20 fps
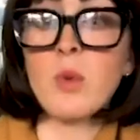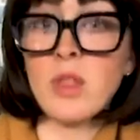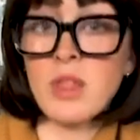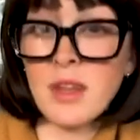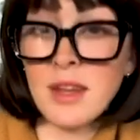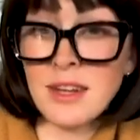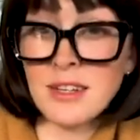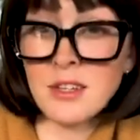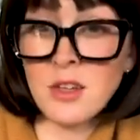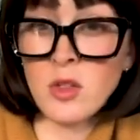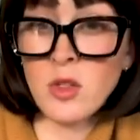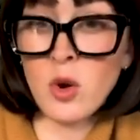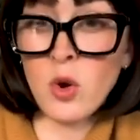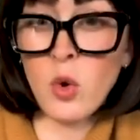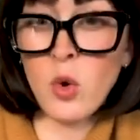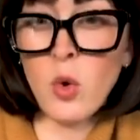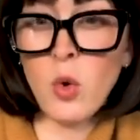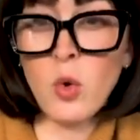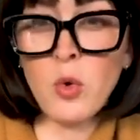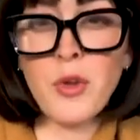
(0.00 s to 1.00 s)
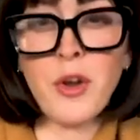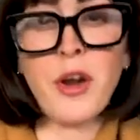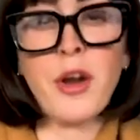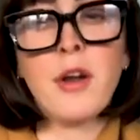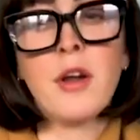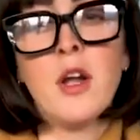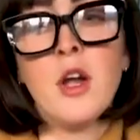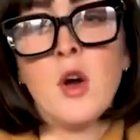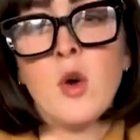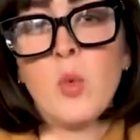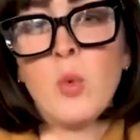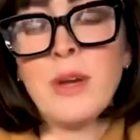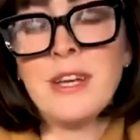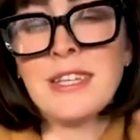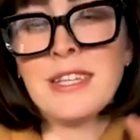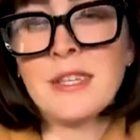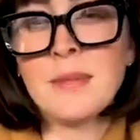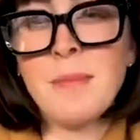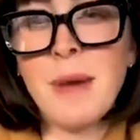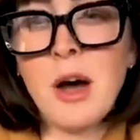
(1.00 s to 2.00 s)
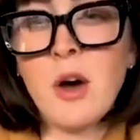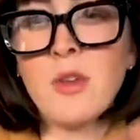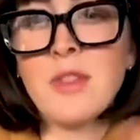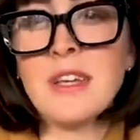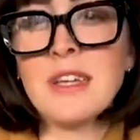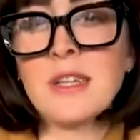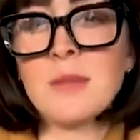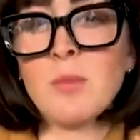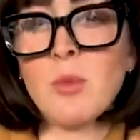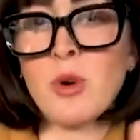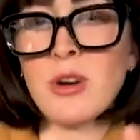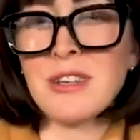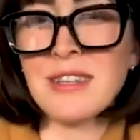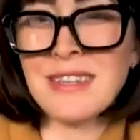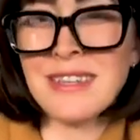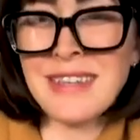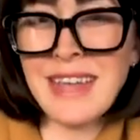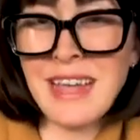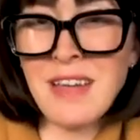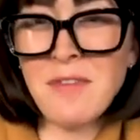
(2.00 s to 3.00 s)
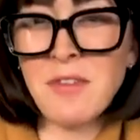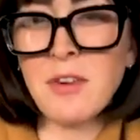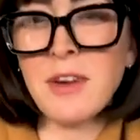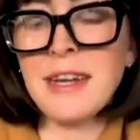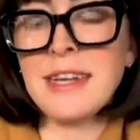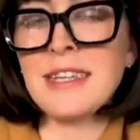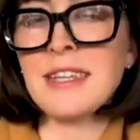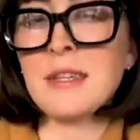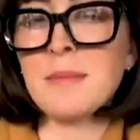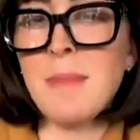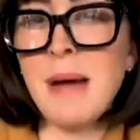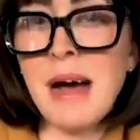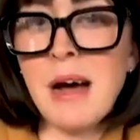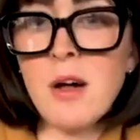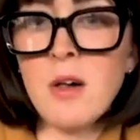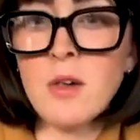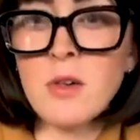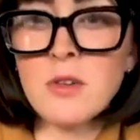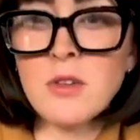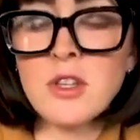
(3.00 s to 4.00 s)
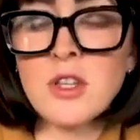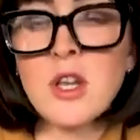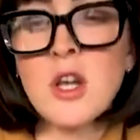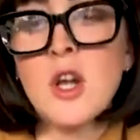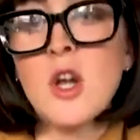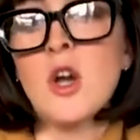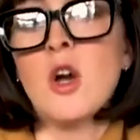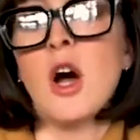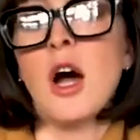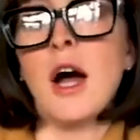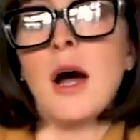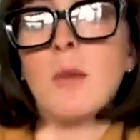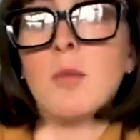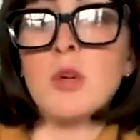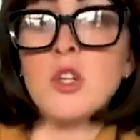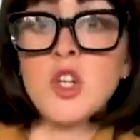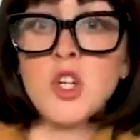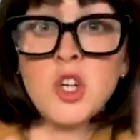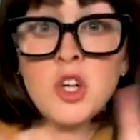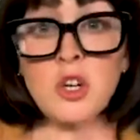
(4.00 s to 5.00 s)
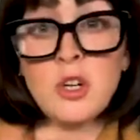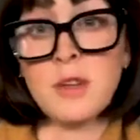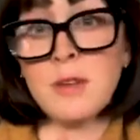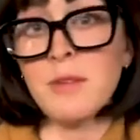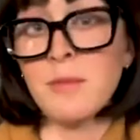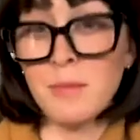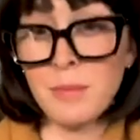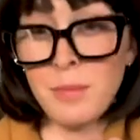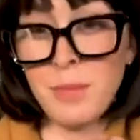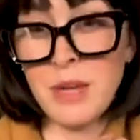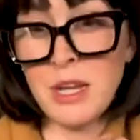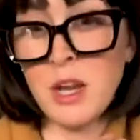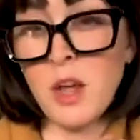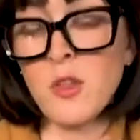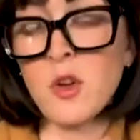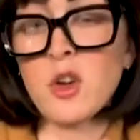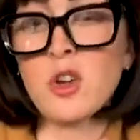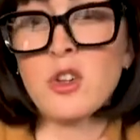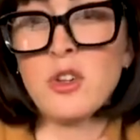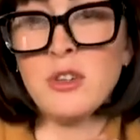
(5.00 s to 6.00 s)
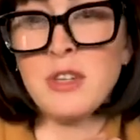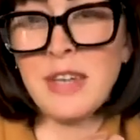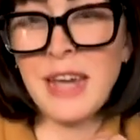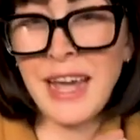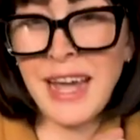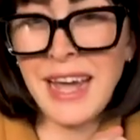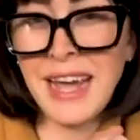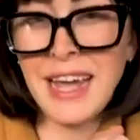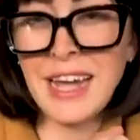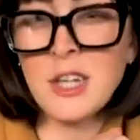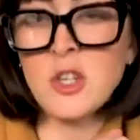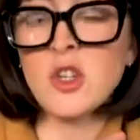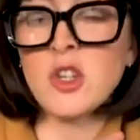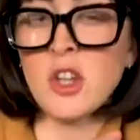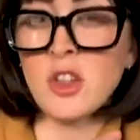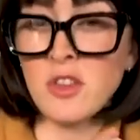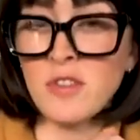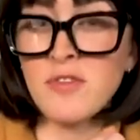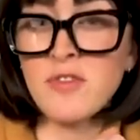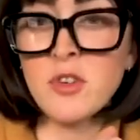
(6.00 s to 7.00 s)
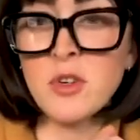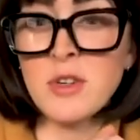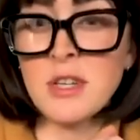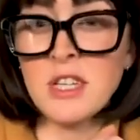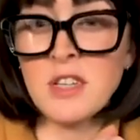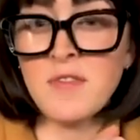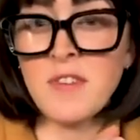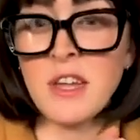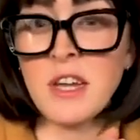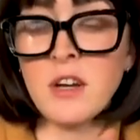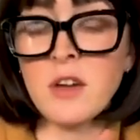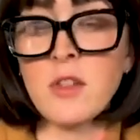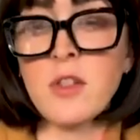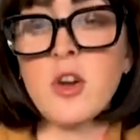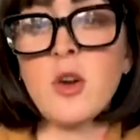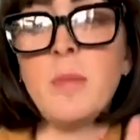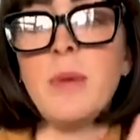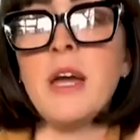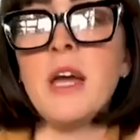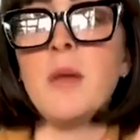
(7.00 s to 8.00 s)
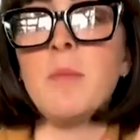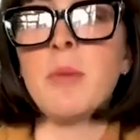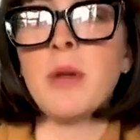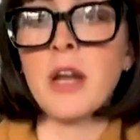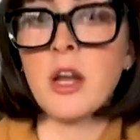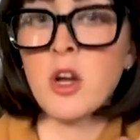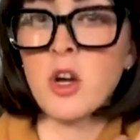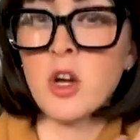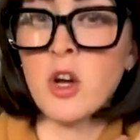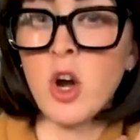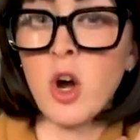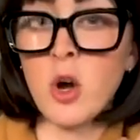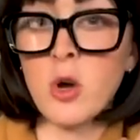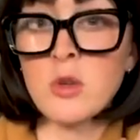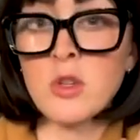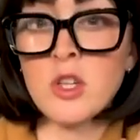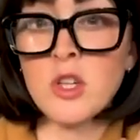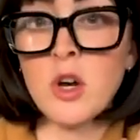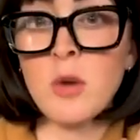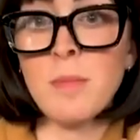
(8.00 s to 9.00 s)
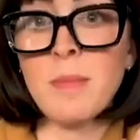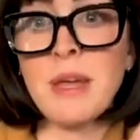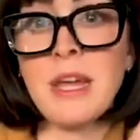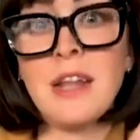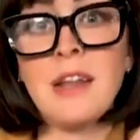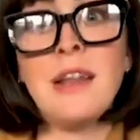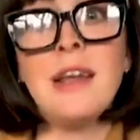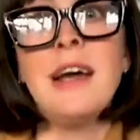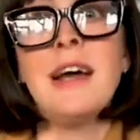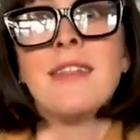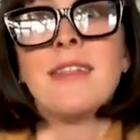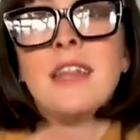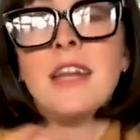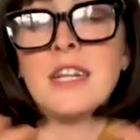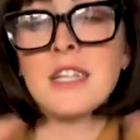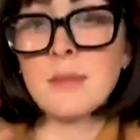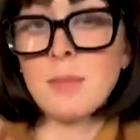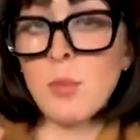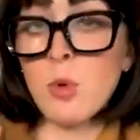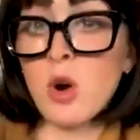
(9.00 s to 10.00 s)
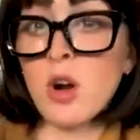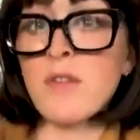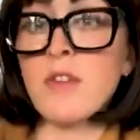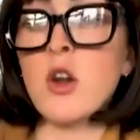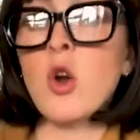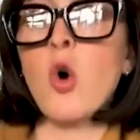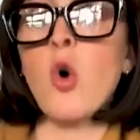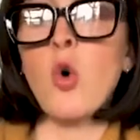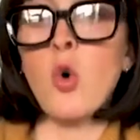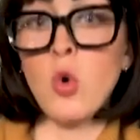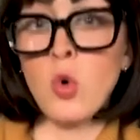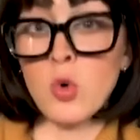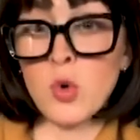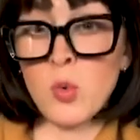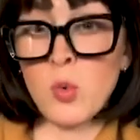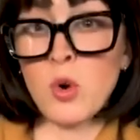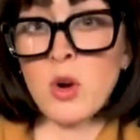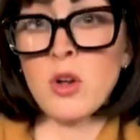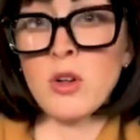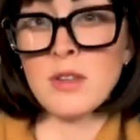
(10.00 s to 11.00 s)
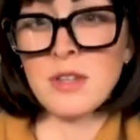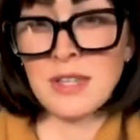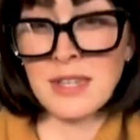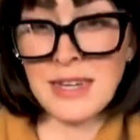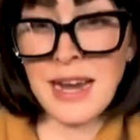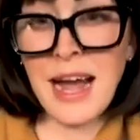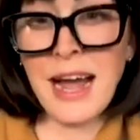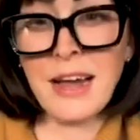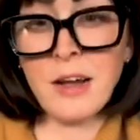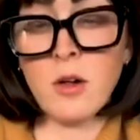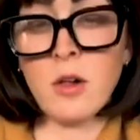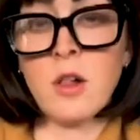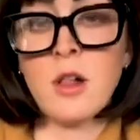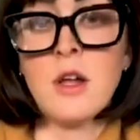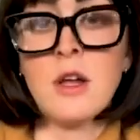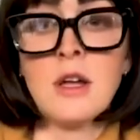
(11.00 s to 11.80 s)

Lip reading: We think it's a little older. We smell these more savory smells, which could be another clue to age, that the fruit has faded a little bit, but it could also mean that it's more of an old world style.